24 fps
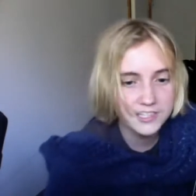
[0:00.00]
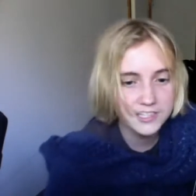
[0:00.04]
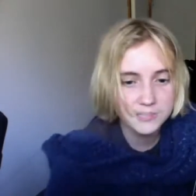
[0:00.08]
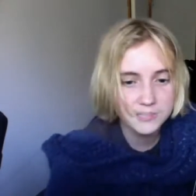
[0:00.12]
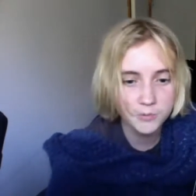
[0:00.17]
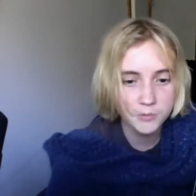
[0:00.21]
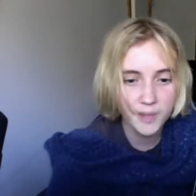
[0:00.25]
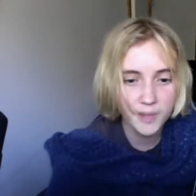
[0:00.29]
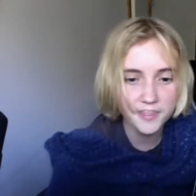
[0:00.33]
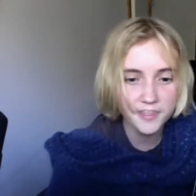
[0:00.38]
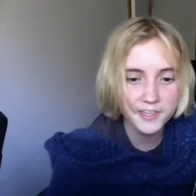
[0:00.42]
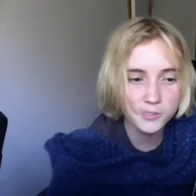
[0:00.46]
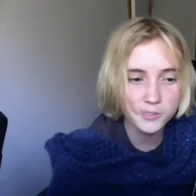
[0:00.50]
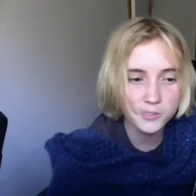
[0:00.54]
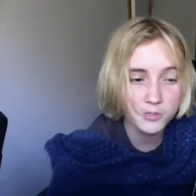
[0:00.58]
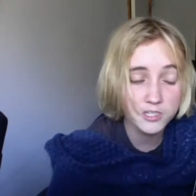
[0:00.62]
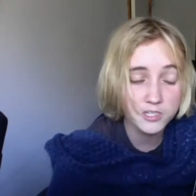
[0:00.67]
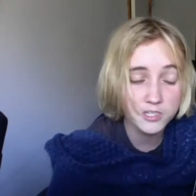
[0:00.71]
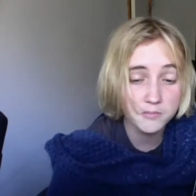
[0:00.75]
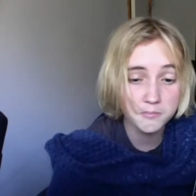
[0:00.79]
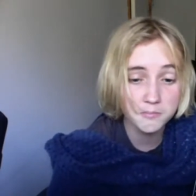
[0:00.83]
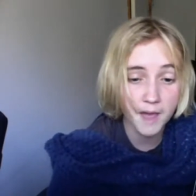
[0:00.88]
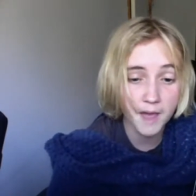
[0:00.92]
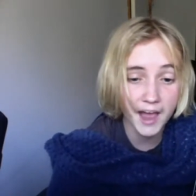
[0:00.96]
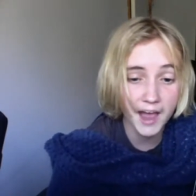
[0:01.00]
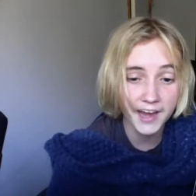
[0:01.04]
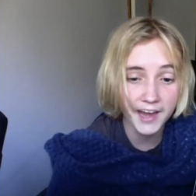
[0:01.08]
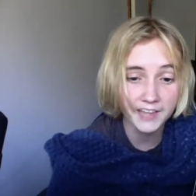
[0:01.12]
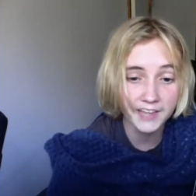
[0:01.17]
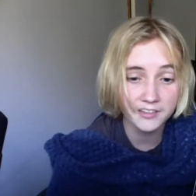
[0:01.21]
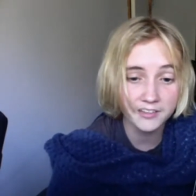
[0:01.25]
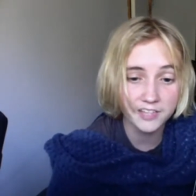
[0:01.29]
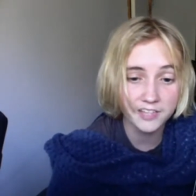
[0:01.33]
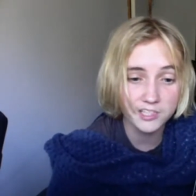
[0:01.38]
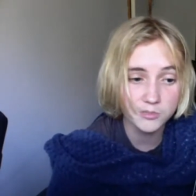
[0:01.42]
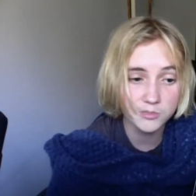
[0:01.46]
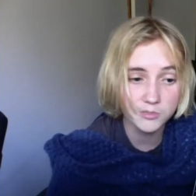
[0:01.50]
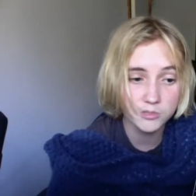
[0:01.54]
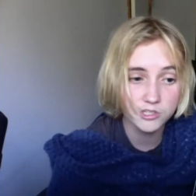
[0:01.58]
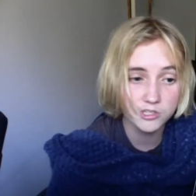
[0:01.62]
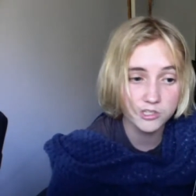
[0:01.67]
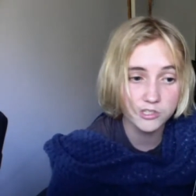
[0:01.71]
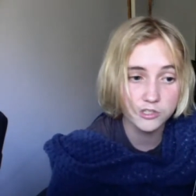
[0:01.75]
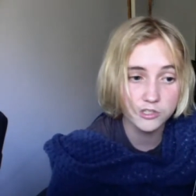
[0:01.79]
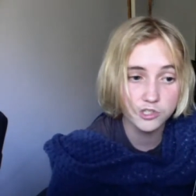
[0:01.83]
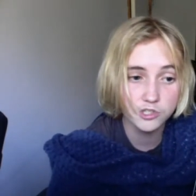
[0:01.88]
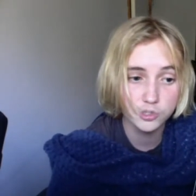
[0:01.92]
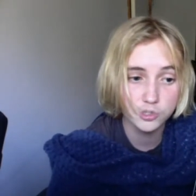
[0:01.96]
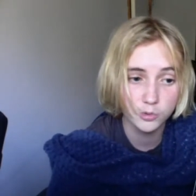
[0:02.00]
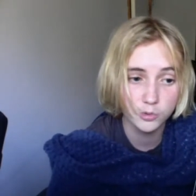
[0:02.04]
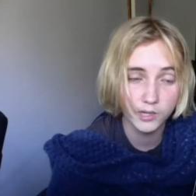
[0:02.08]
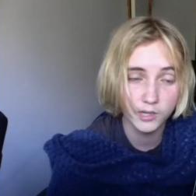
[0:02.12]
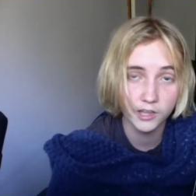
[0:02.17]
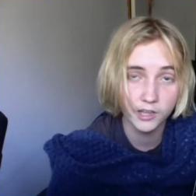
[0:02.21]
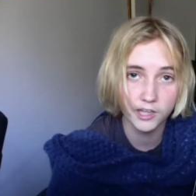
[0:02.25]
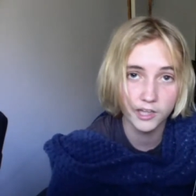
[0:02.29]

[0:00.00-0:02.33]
when this was made, this was during like a